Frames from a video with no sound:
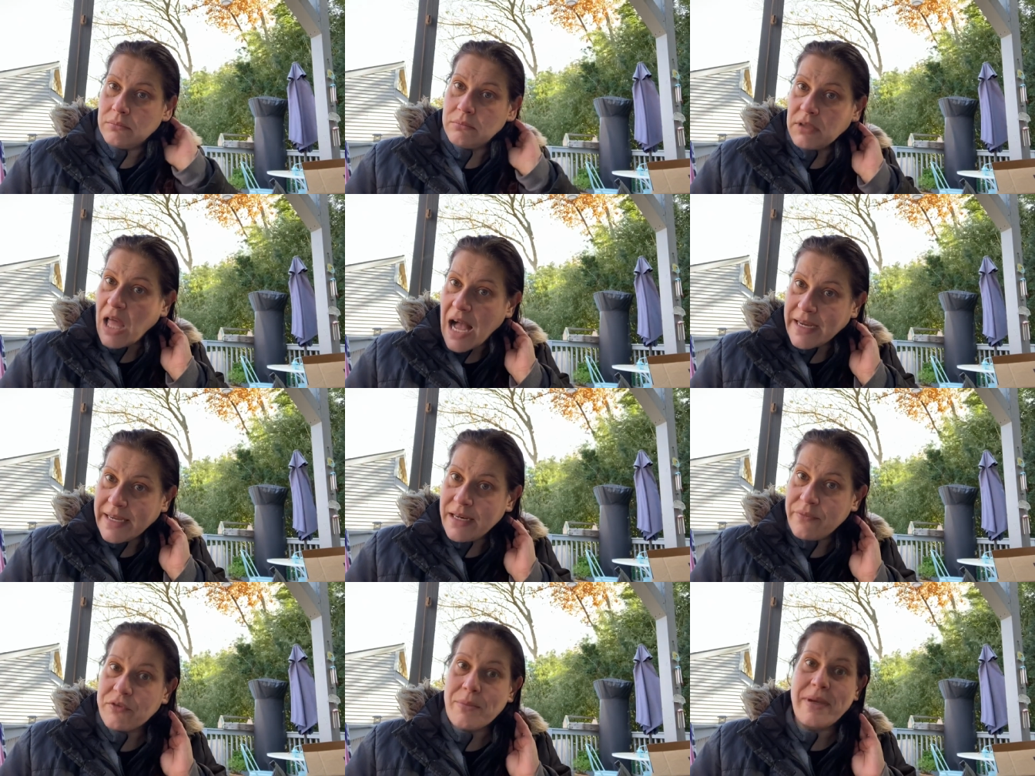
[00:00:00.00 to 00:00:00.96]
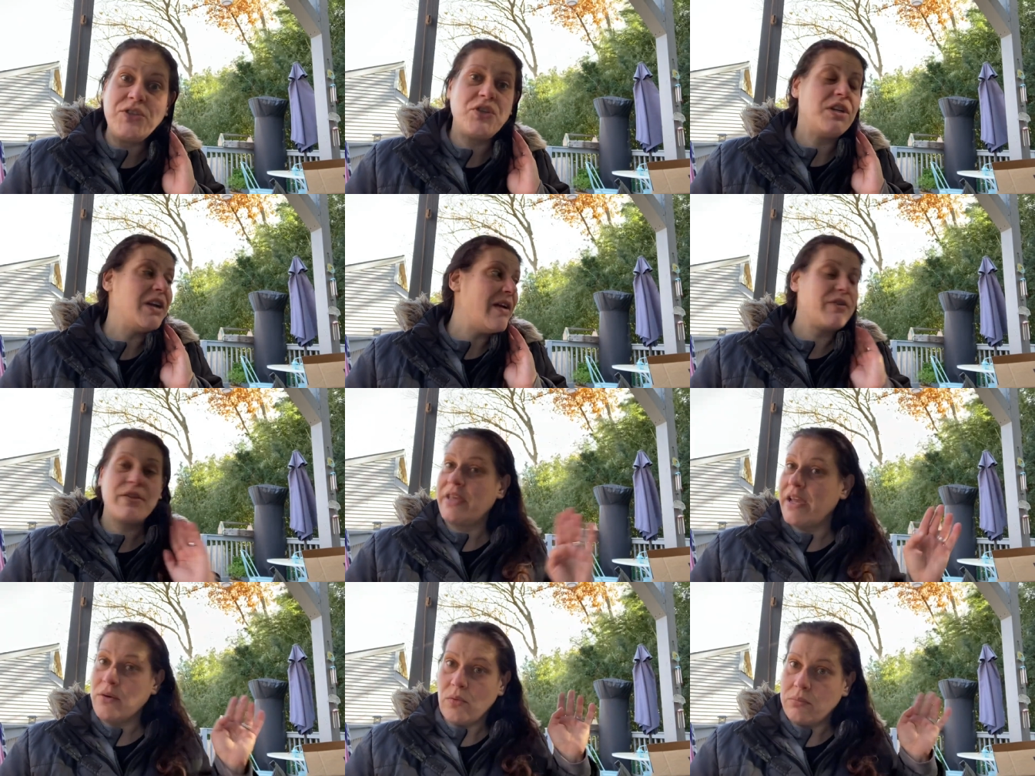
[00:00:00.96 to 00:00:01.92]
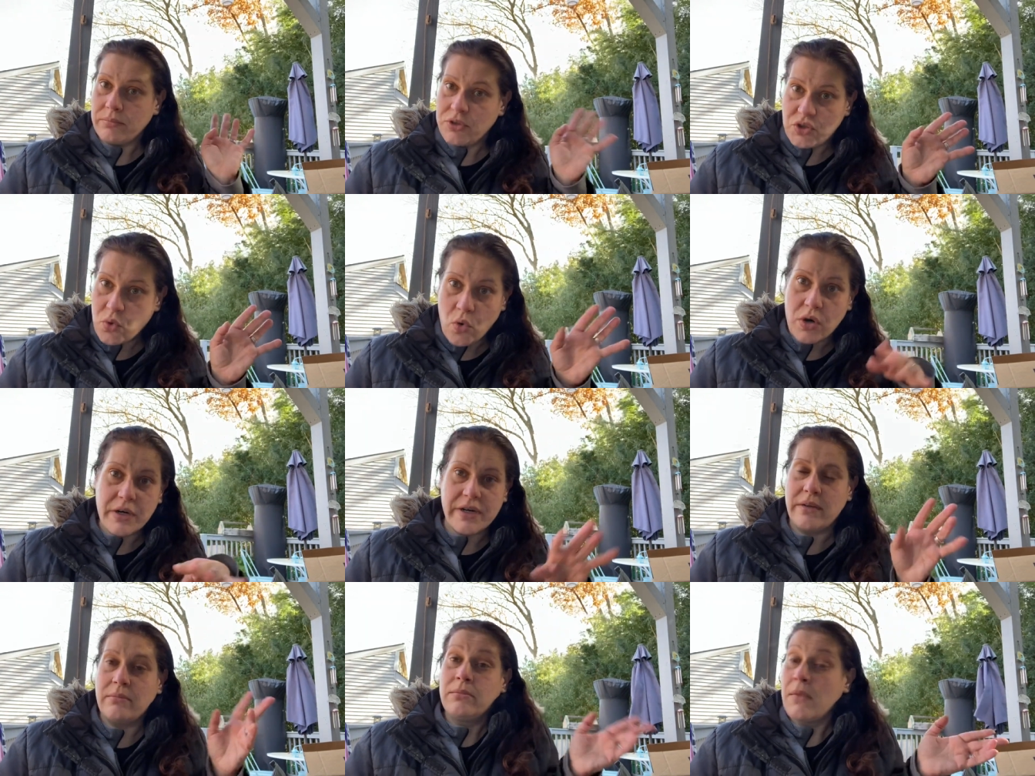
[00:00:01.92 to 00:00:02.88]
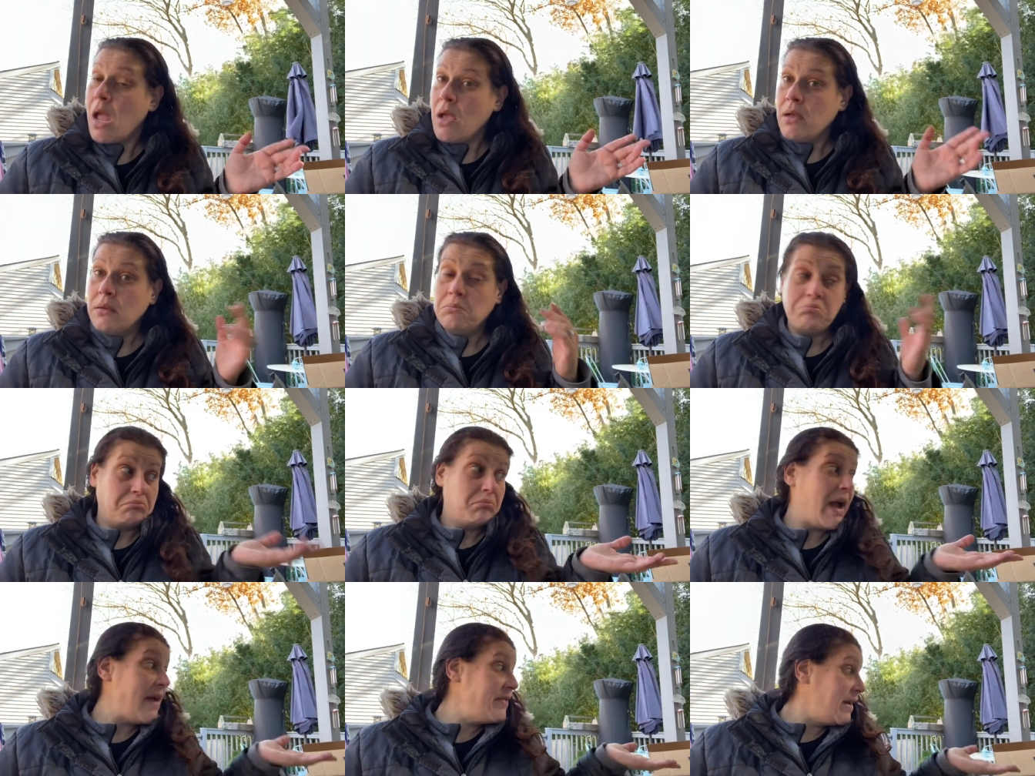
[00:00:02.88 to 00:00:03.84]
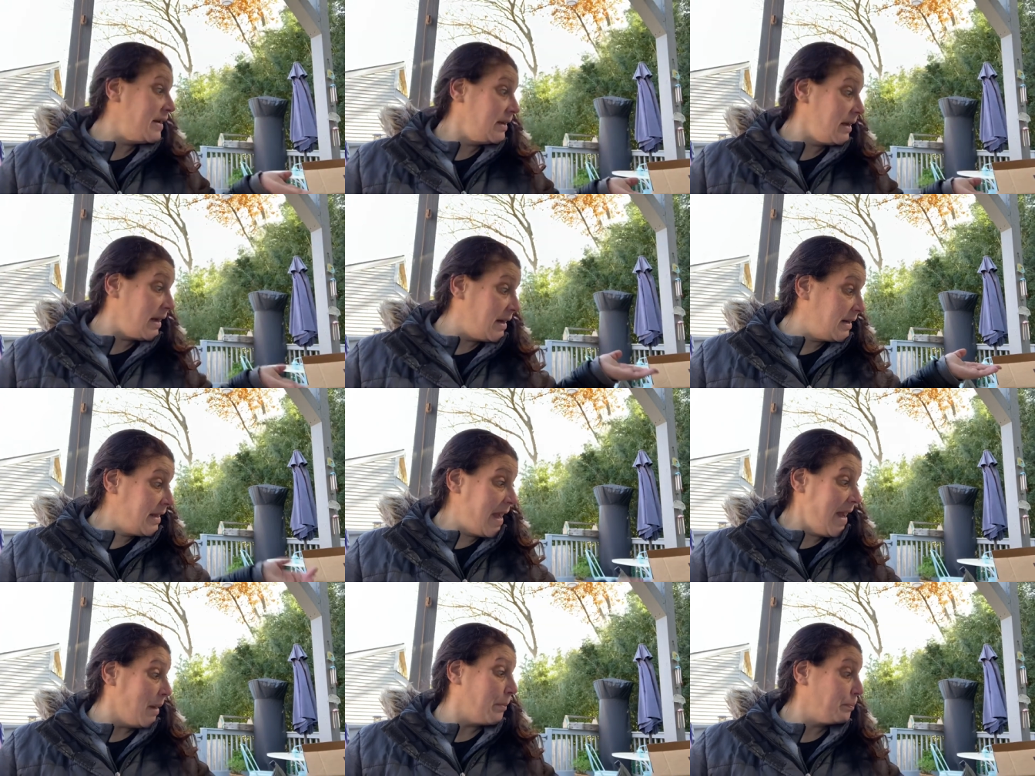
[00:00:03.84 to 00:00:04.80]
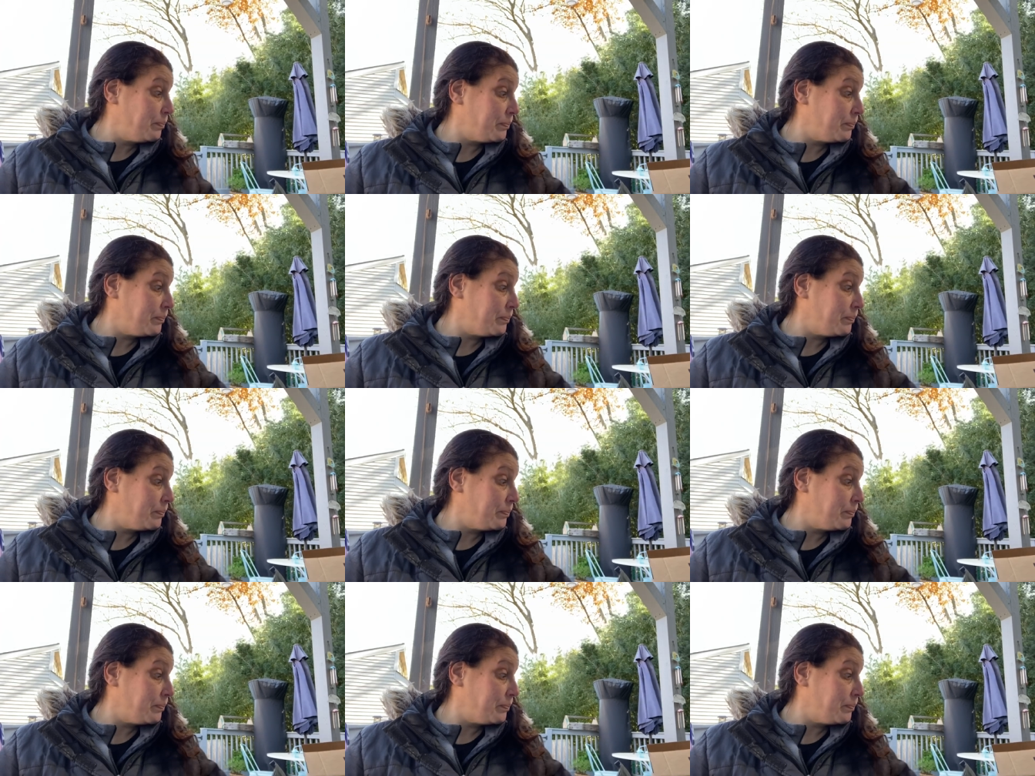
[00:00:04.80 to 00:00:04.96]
login information and everything stored and and then it and it came.